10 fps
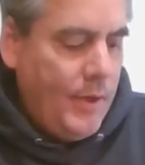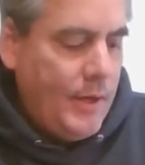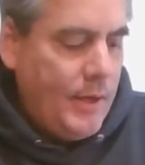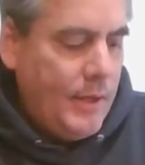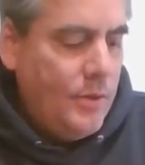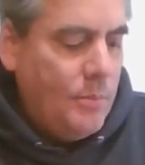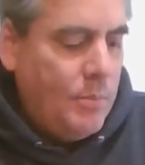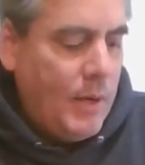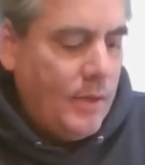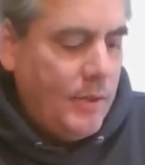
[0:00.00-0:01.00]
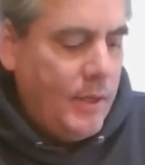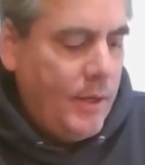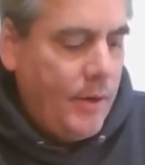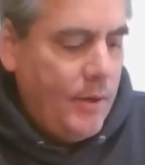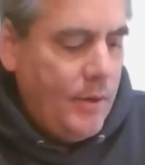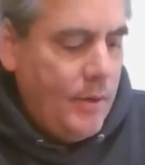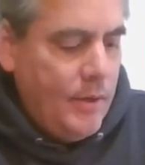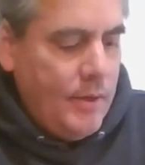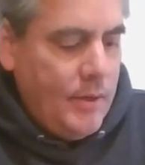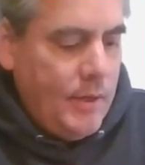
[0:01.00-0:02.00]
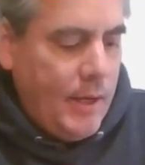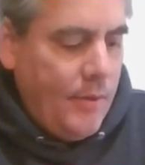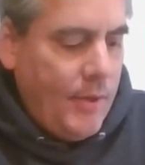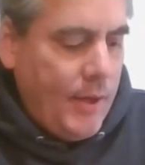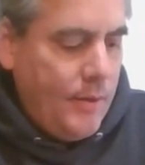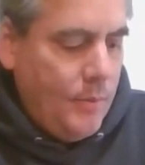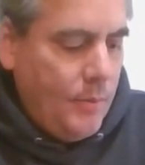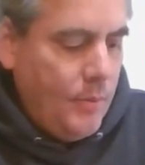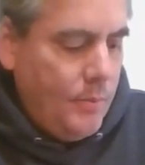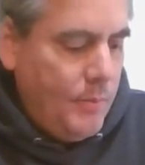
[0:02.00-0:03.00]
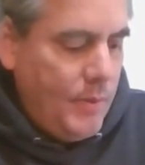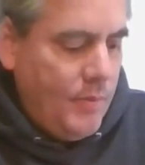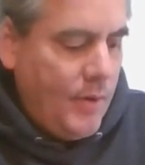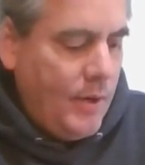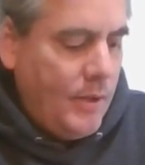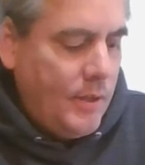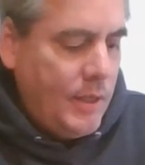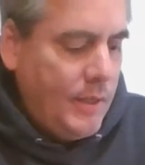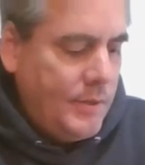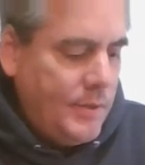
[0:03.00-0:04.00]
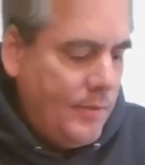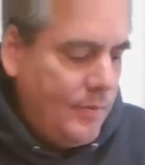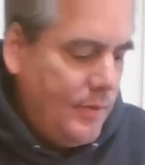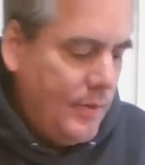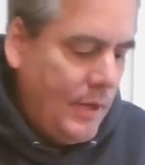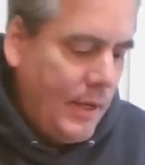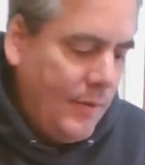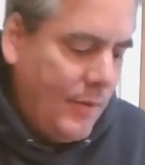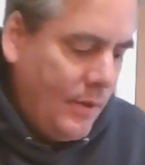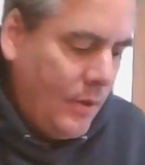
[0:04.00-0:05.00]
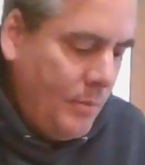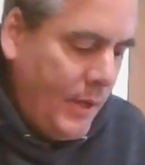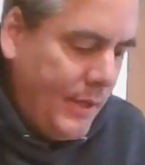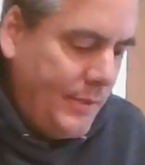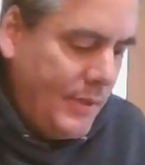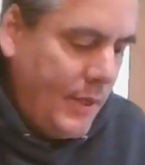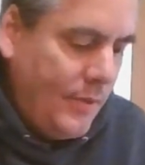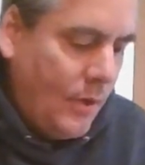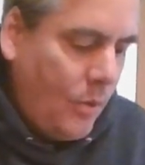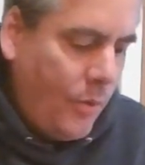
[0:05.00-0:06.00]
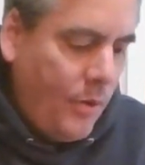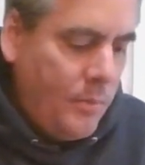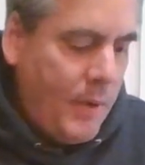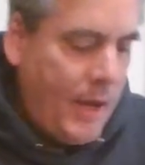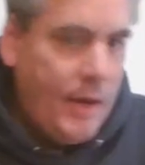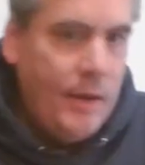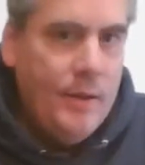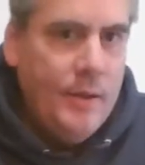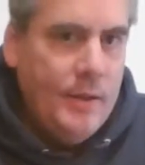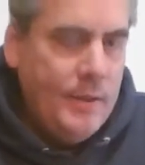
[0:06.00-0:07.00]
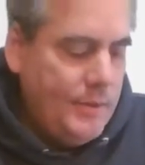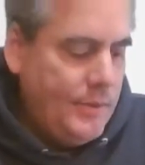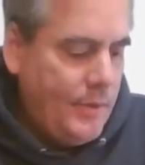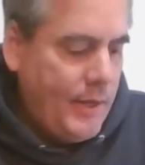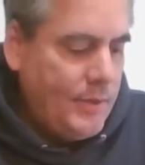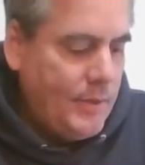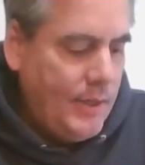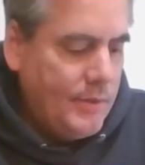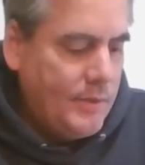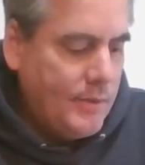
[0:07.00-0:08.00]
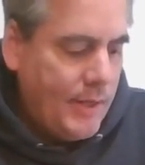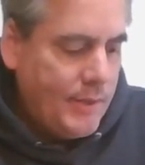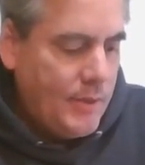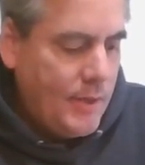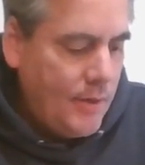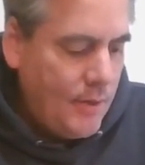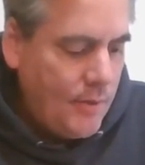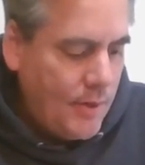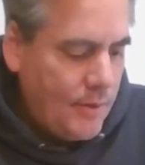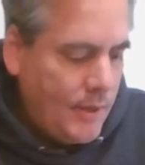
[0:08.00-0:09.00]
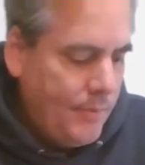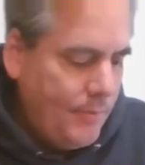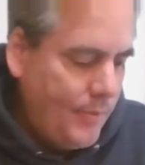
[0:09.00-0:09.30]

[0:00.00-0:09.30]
Do a buckle here. Now that will be very clean as if, and I give it a little bend. I set it in the corner of the mat. So it actually has a selection underneath there, right?